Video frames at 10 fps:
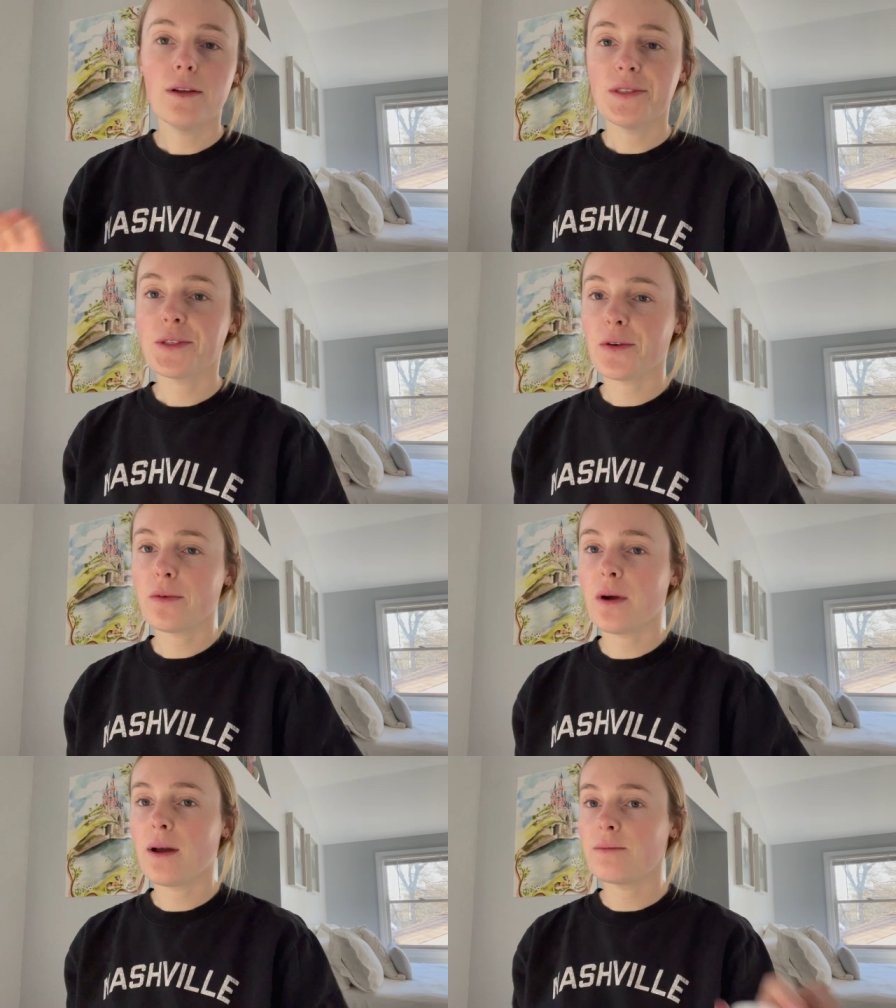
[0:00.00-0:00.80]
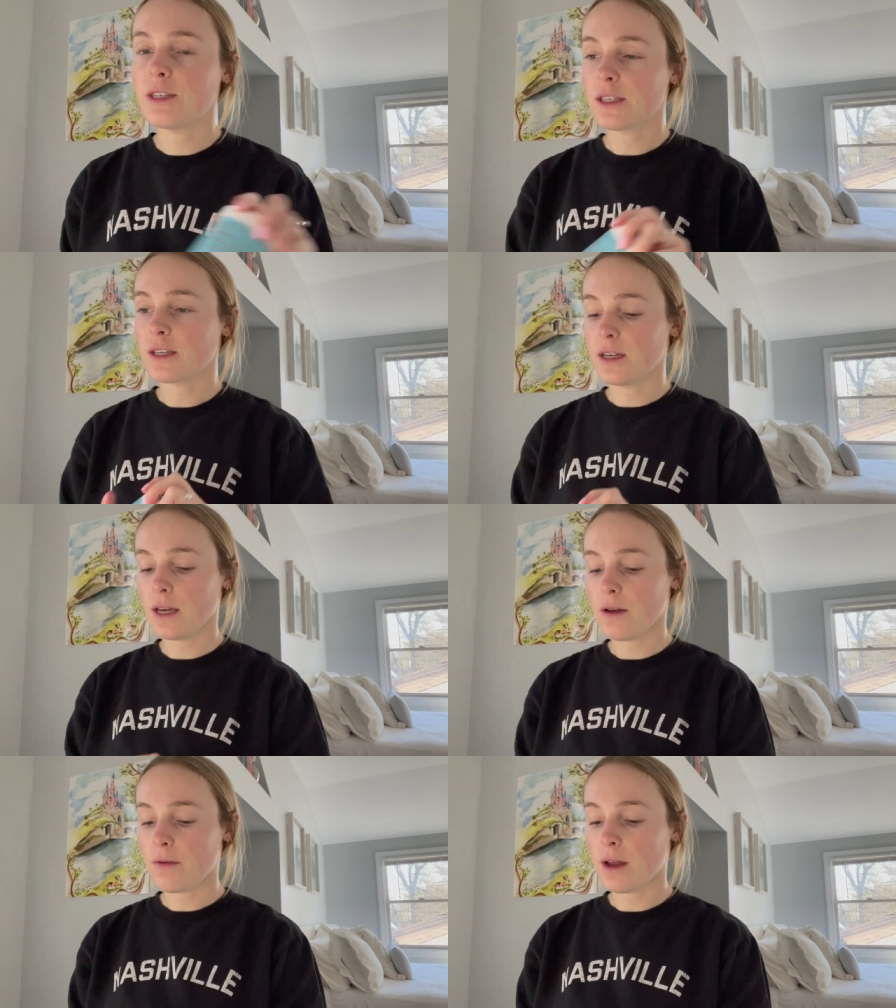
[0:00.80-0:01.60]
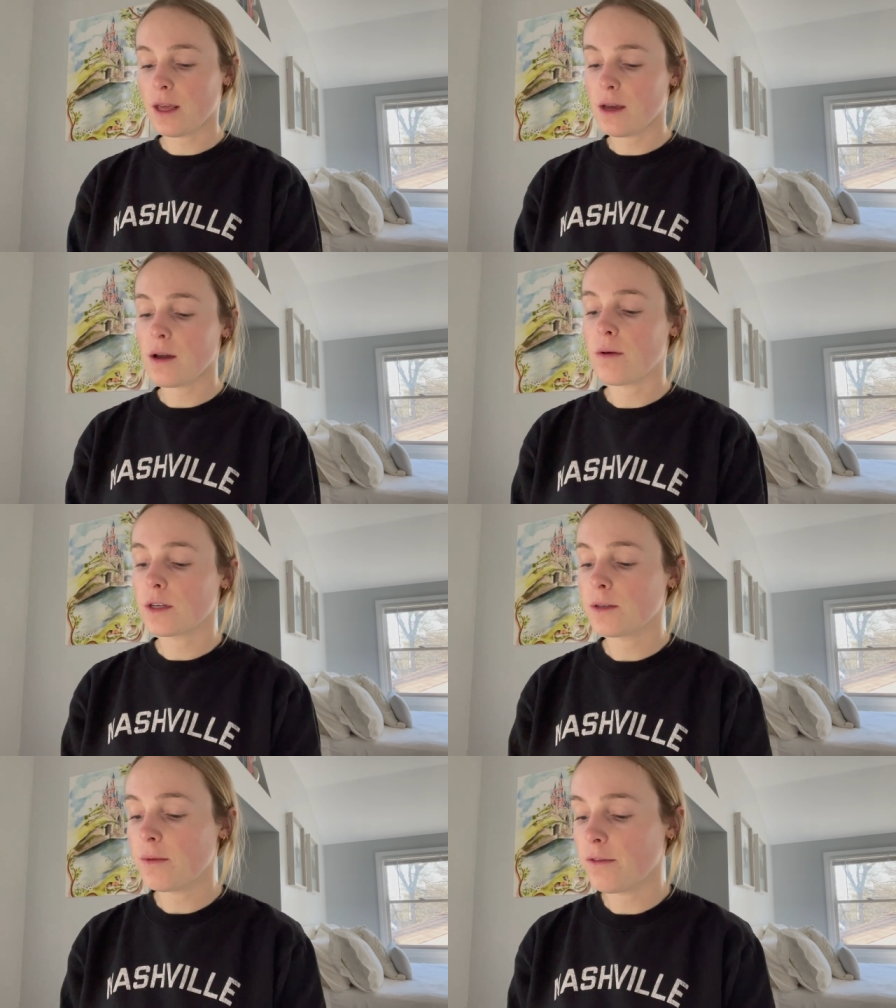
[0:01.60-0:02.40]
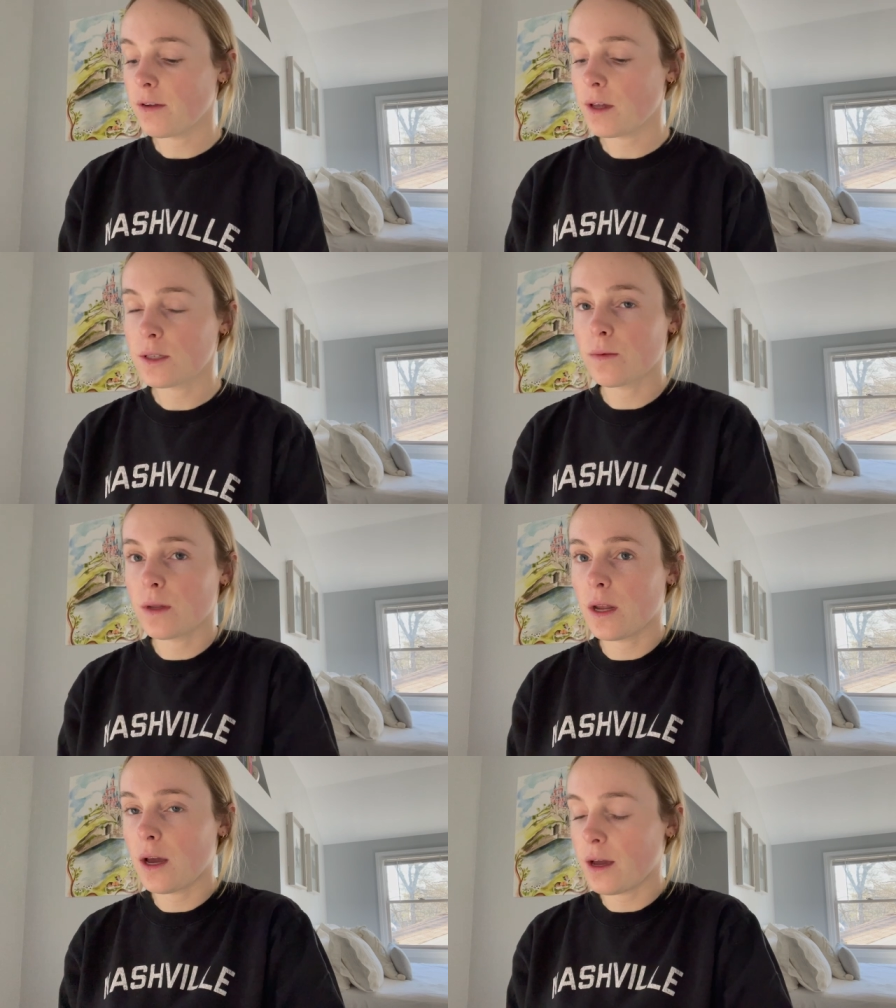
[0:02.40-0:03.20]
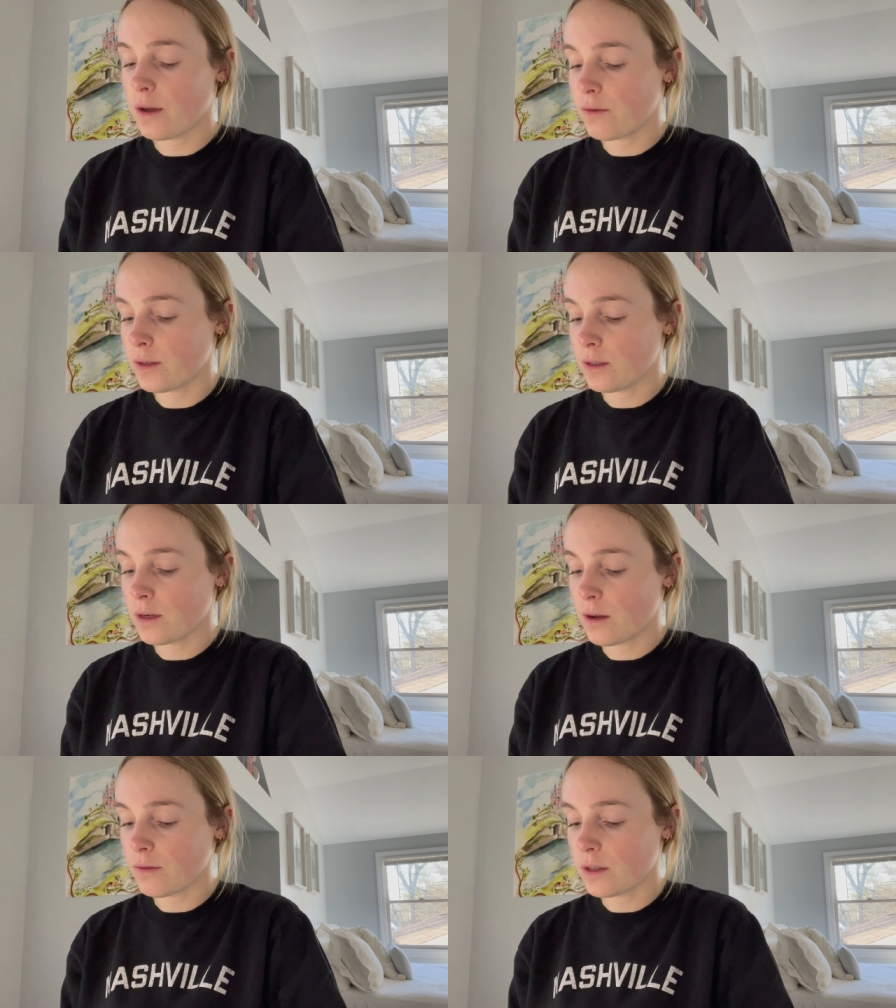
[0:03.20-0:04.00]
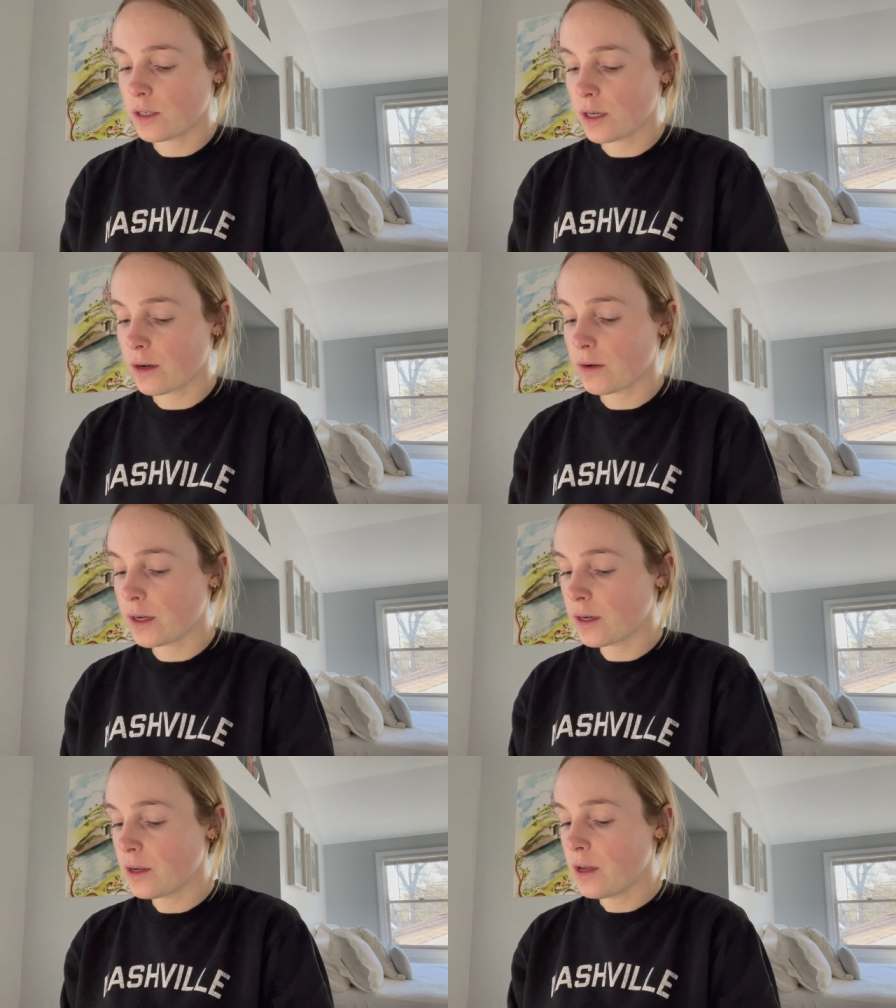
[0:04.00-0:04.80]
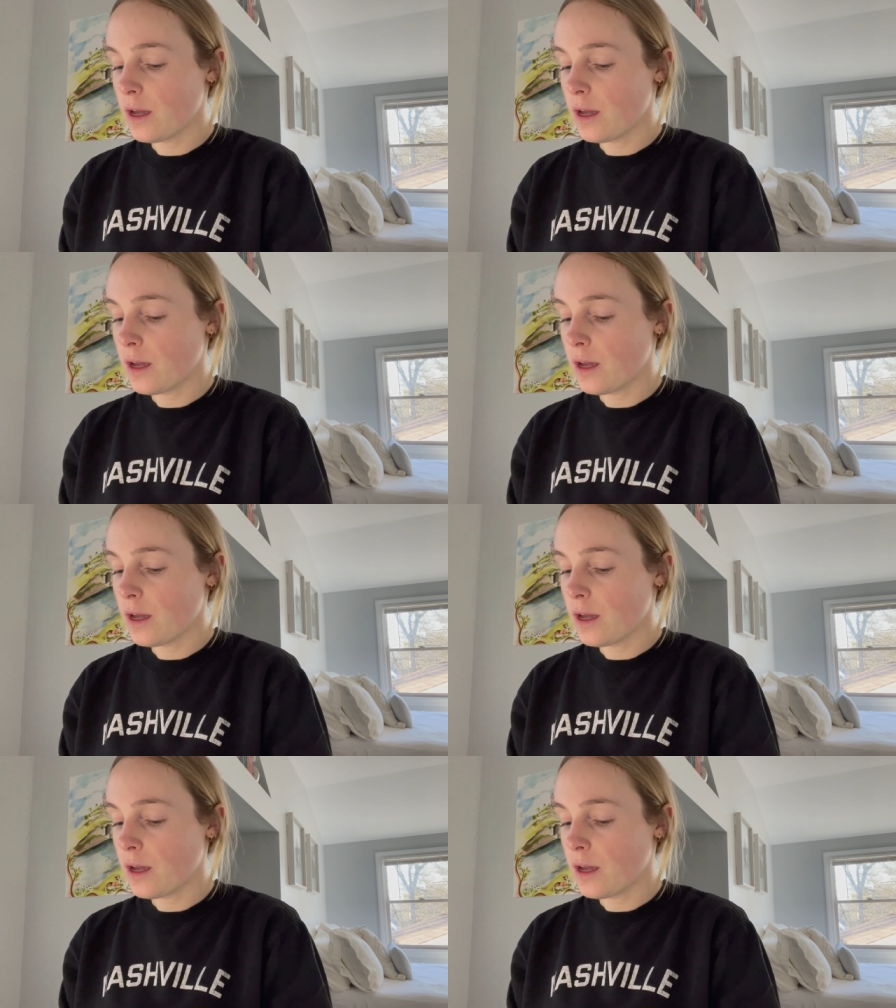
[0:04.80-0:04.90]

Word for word: So I'm just gonna get ready. I washed my face when I rinsed off in the shower.